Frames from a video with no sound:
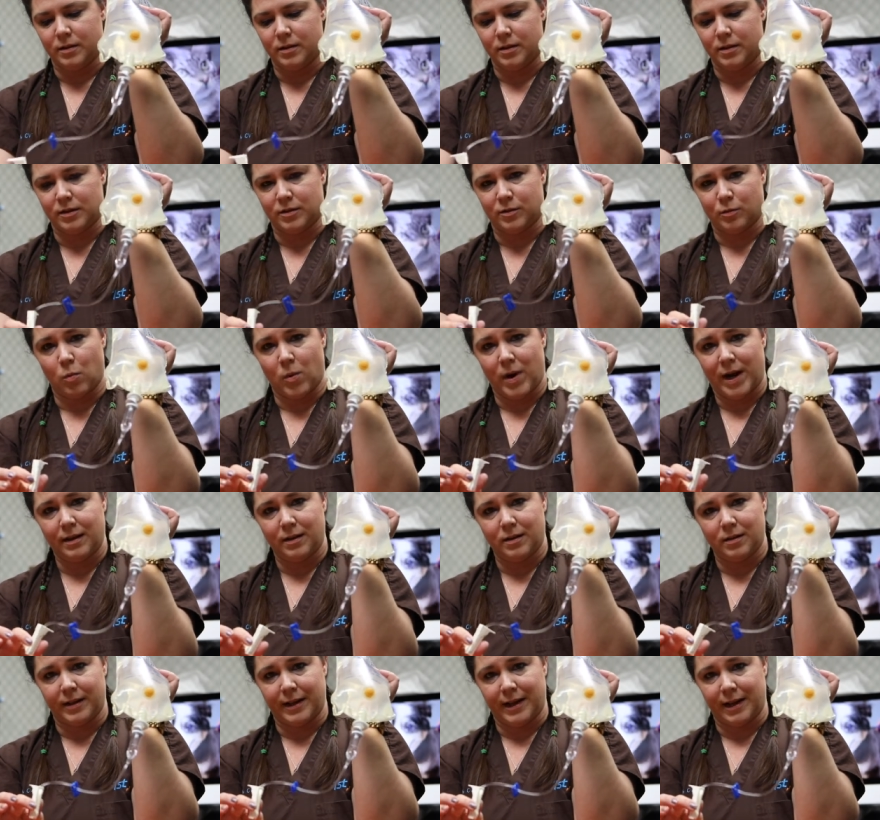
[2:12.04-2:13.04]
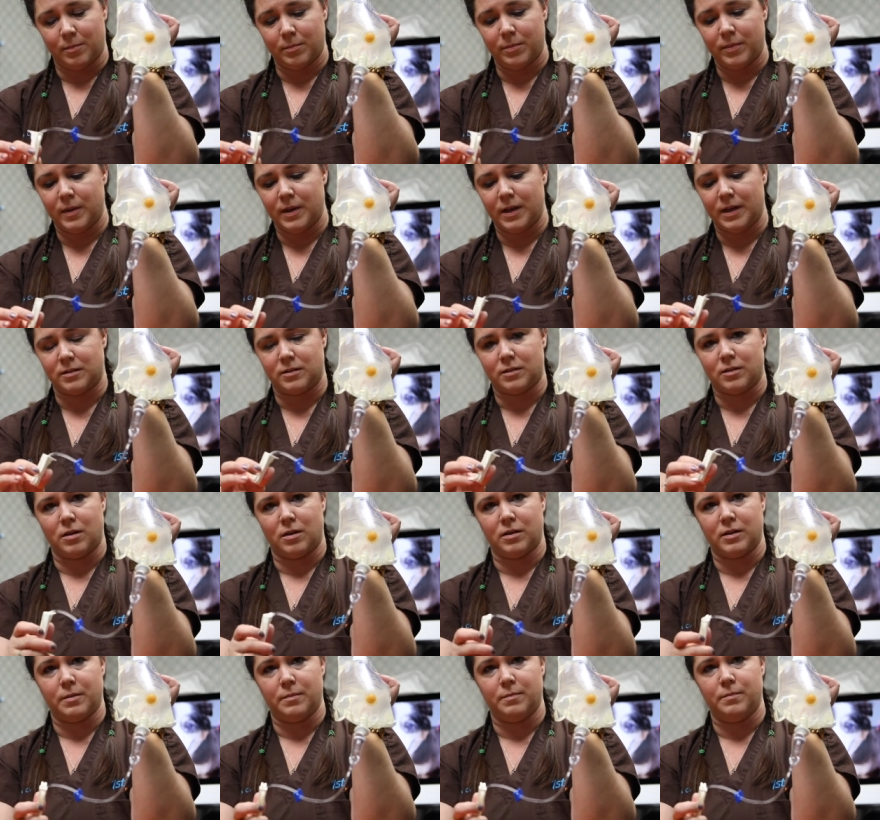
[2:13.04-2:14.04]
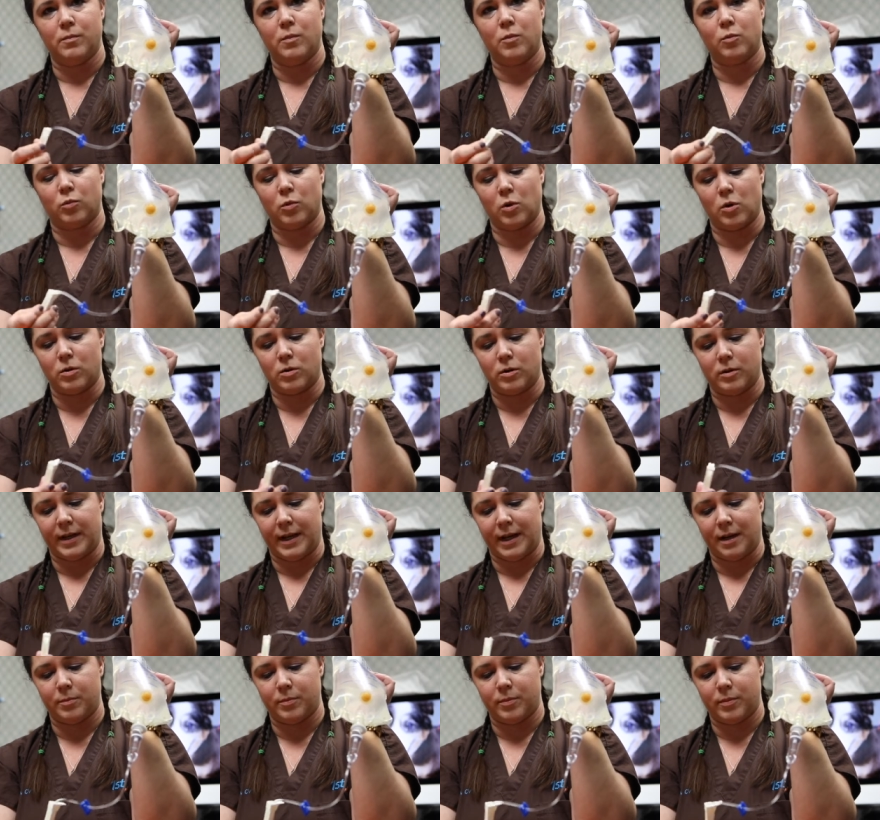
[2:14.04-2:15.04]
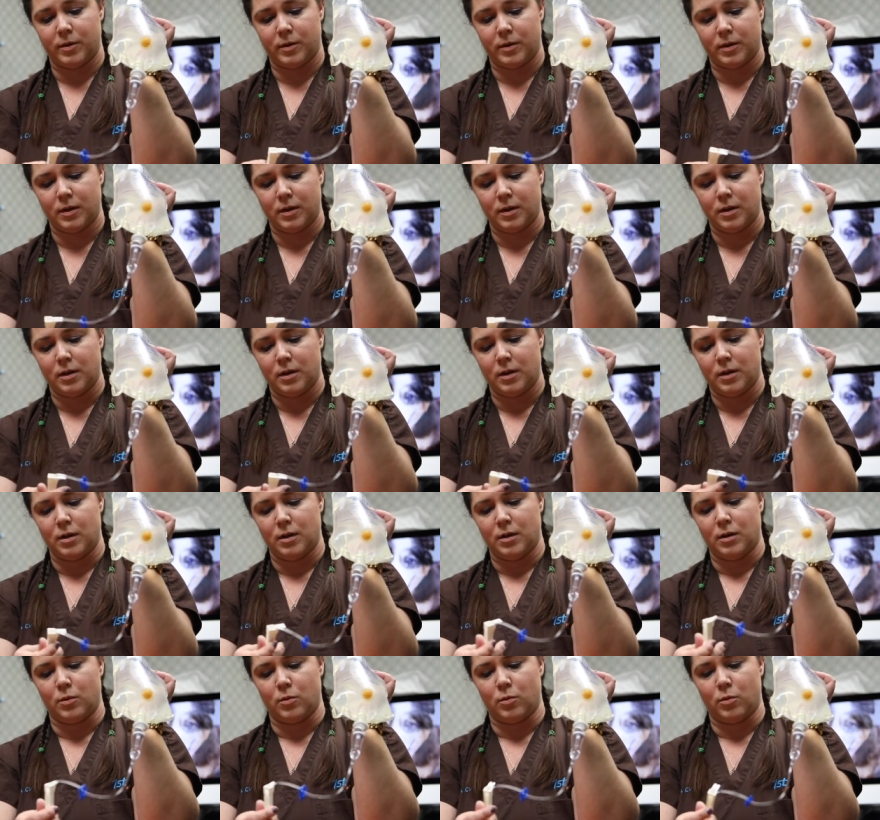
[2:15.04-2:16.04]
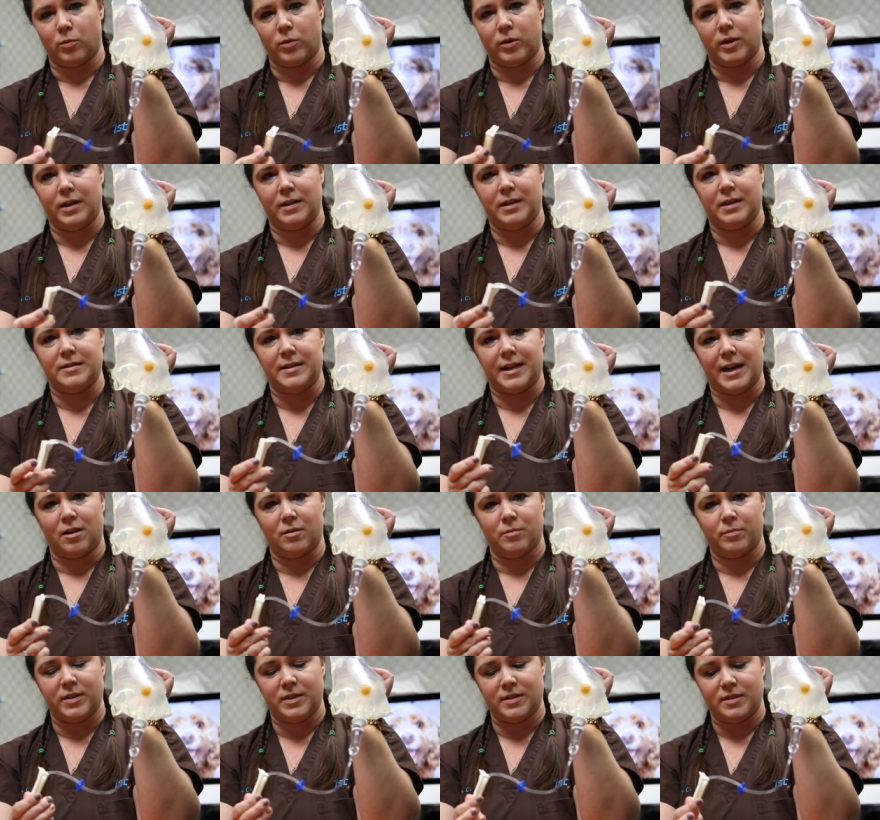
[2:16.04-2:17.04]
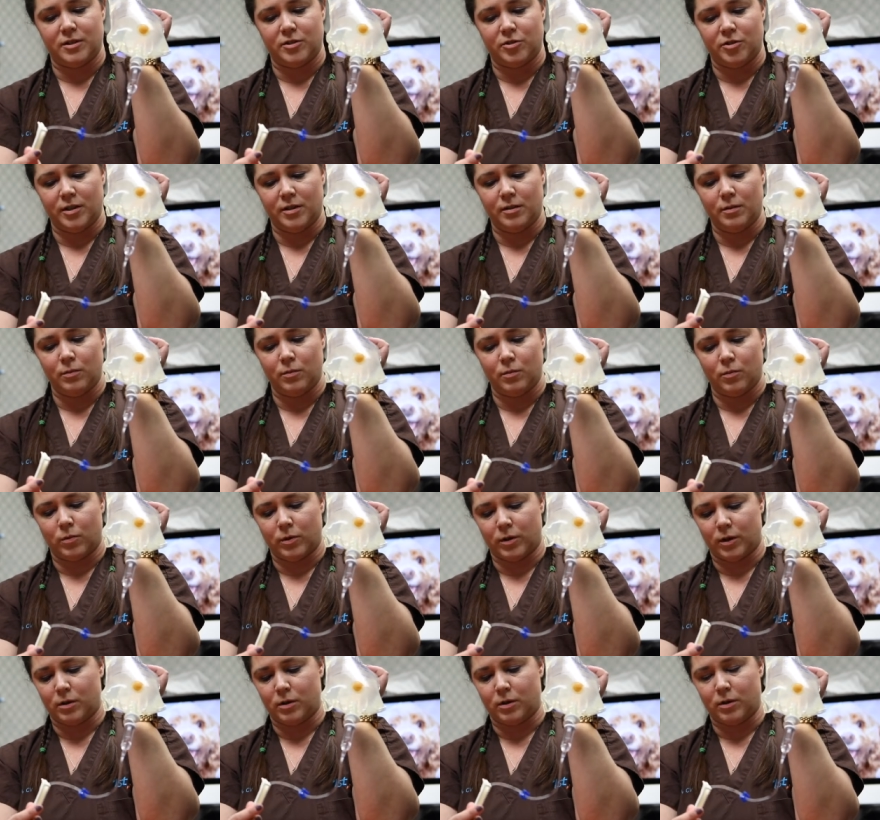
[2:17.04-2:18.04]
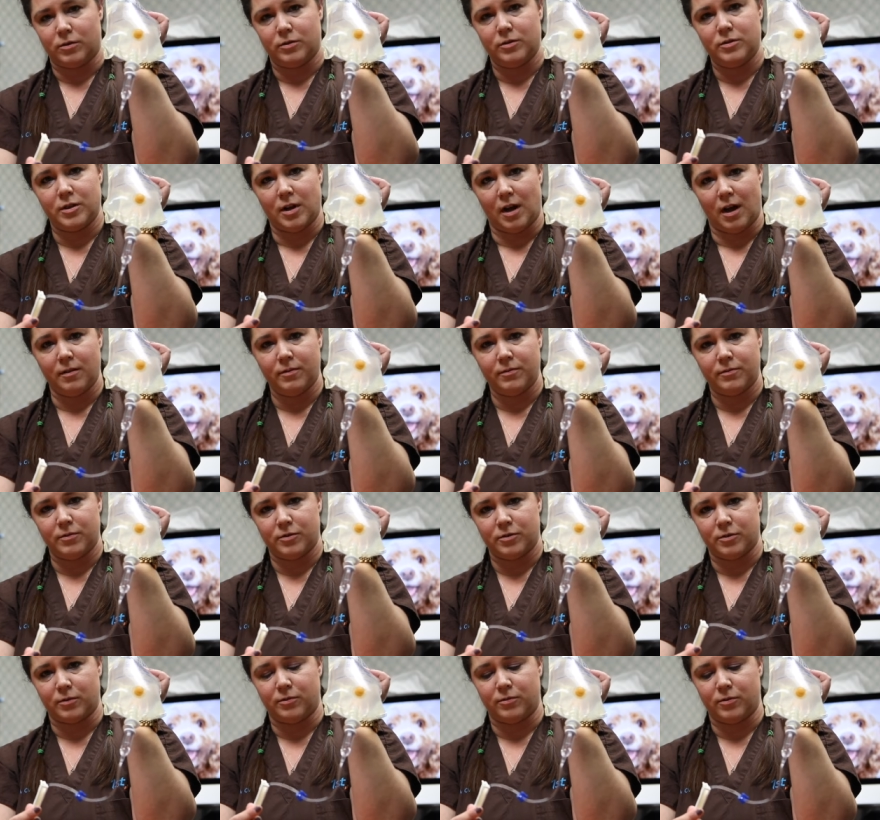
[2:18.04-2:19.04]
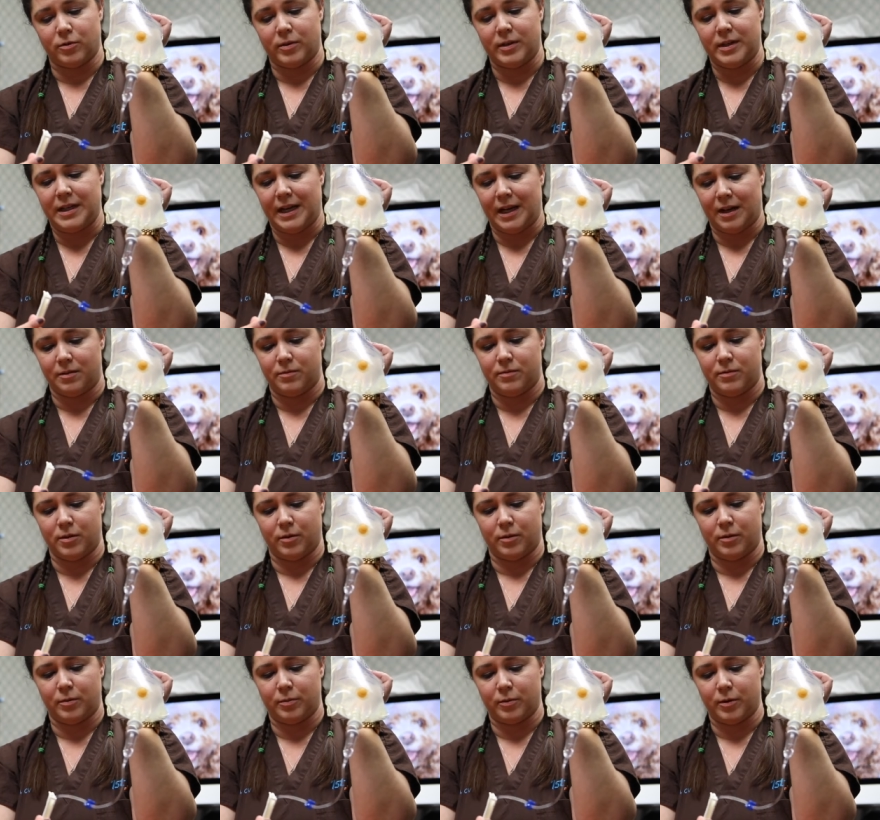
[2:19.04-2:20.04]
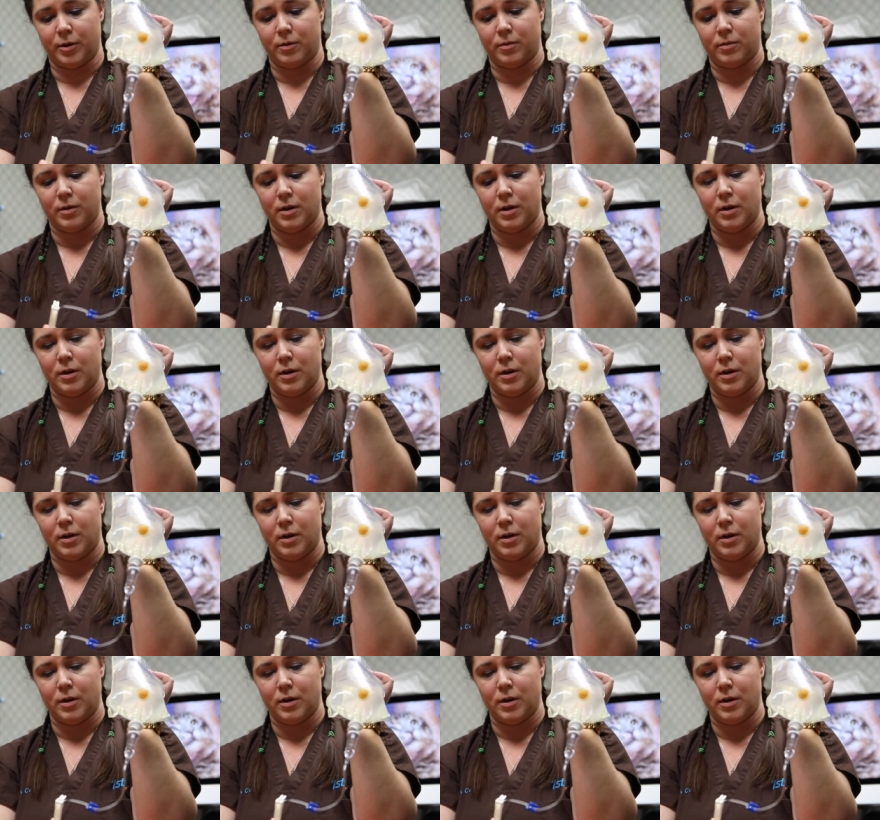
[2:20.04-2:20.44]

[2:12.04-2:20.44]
This white clamp is called a roll clamp. When we're in the down position, we're closed off so fluid can't flow through.